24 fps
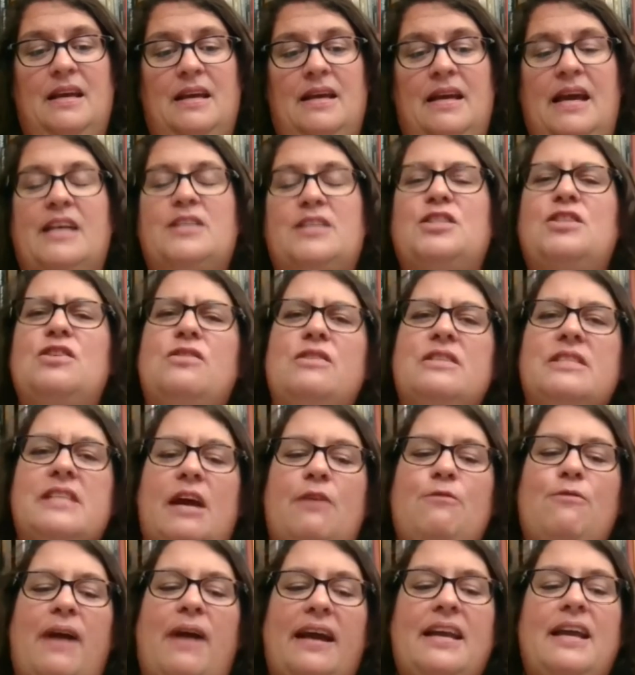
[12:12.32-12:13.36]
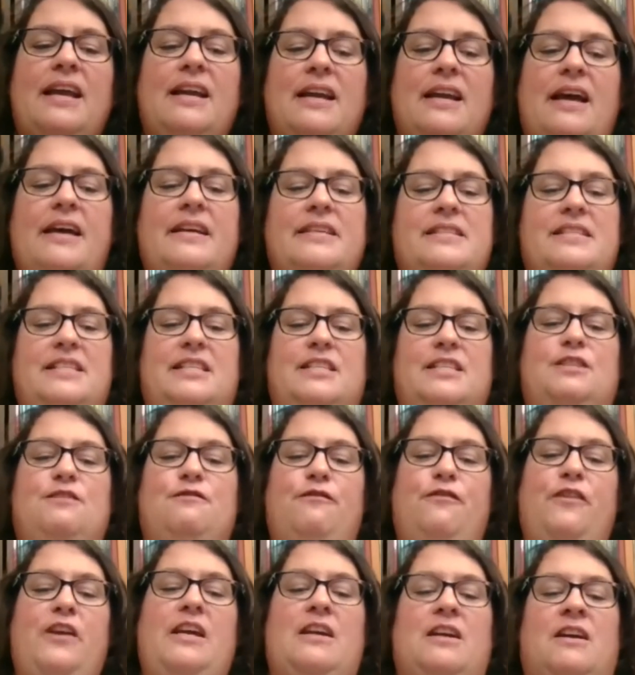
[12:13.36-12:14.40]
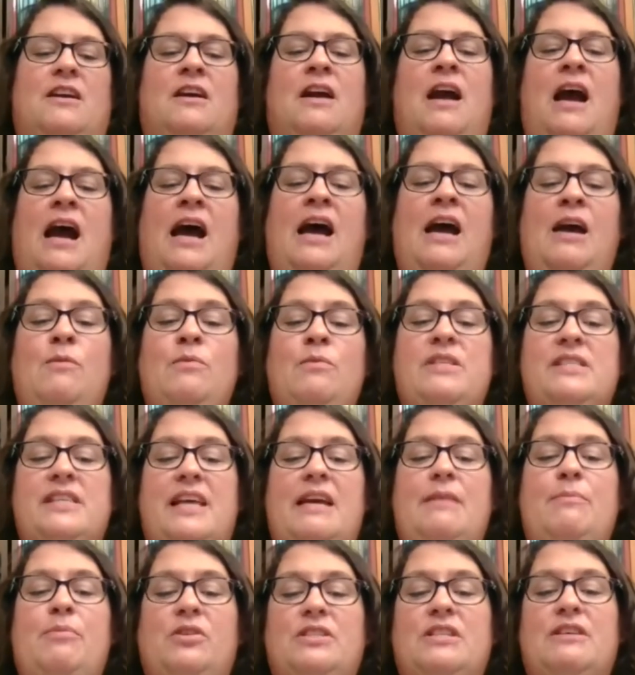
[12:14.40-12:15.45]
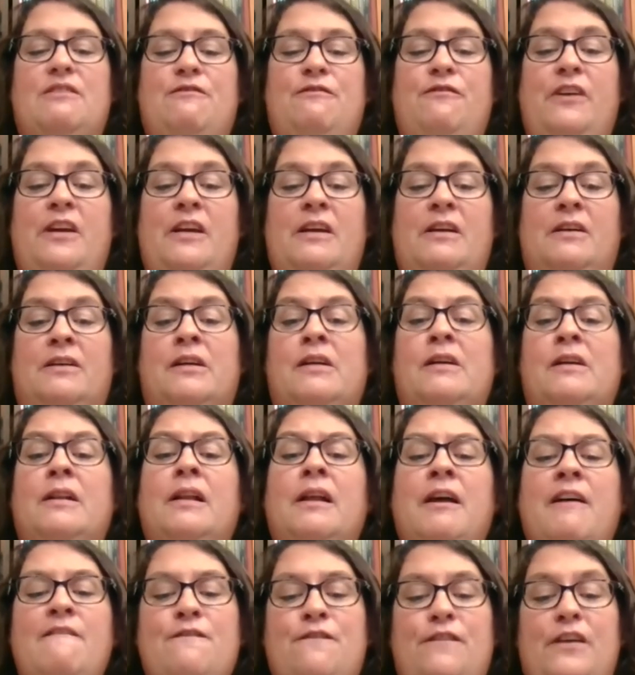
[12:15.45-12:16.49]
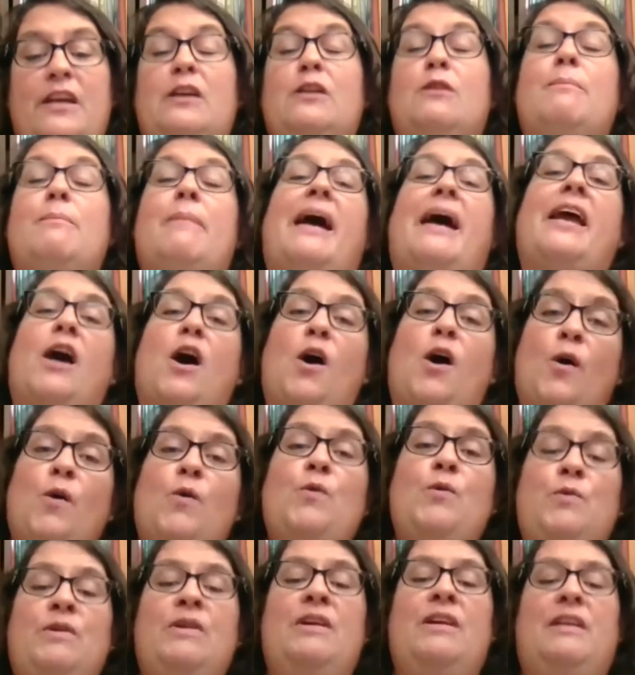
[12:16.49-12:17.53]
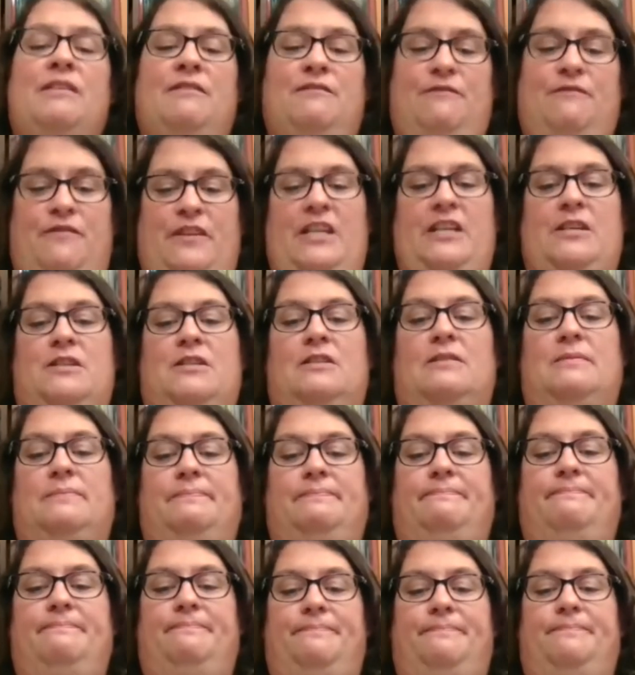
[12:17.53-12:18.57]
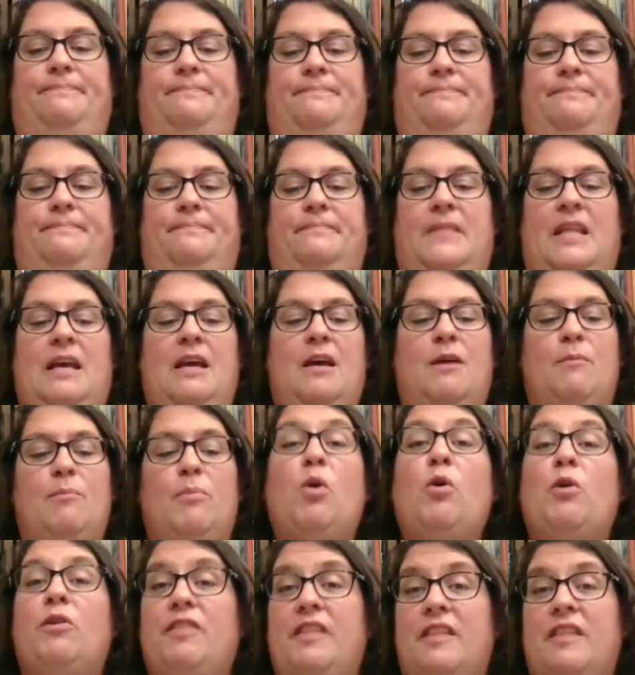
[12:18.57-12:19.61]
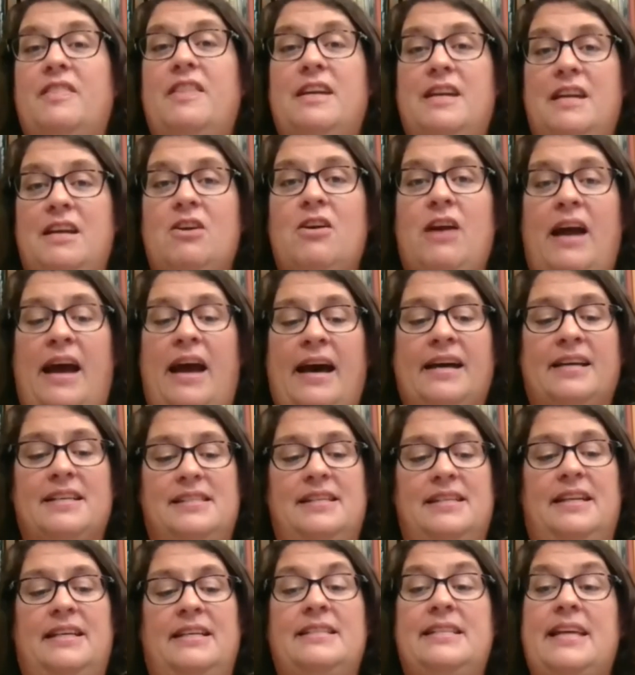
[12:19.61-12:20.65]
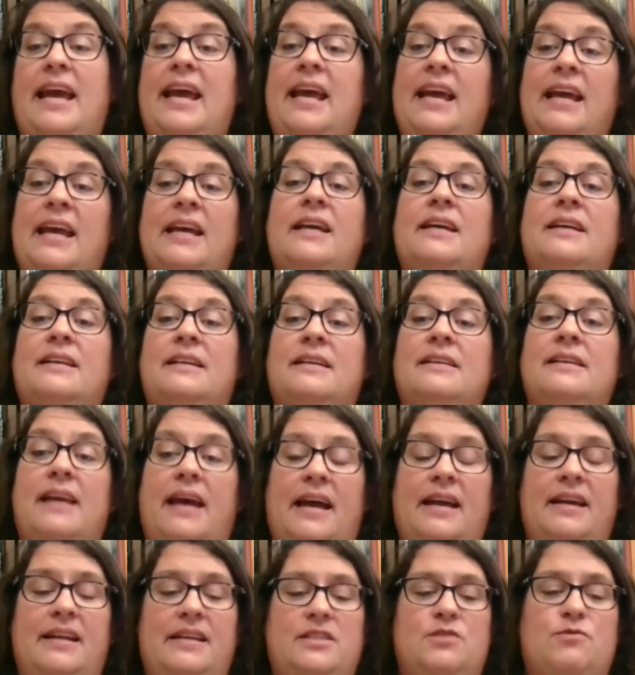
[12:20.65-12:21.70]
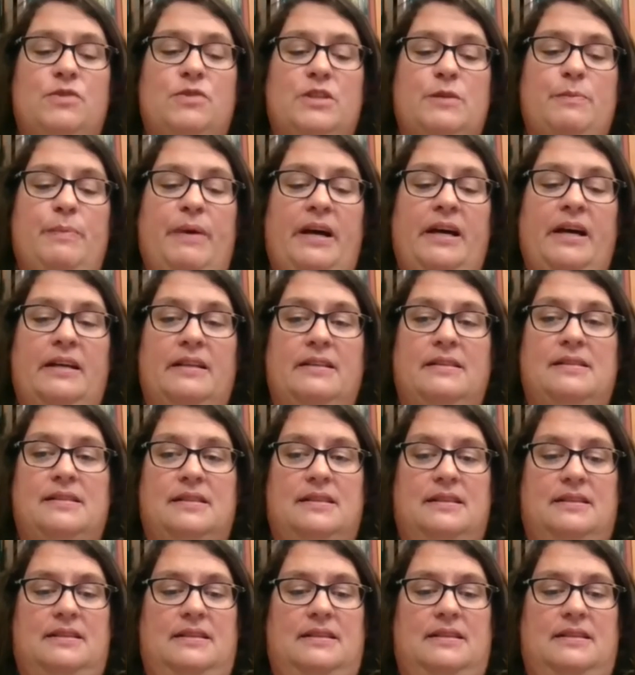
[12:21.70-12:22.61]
As soon as I recognized his fear, I was able to fear, feel my own fear, both at the near accident and at his response.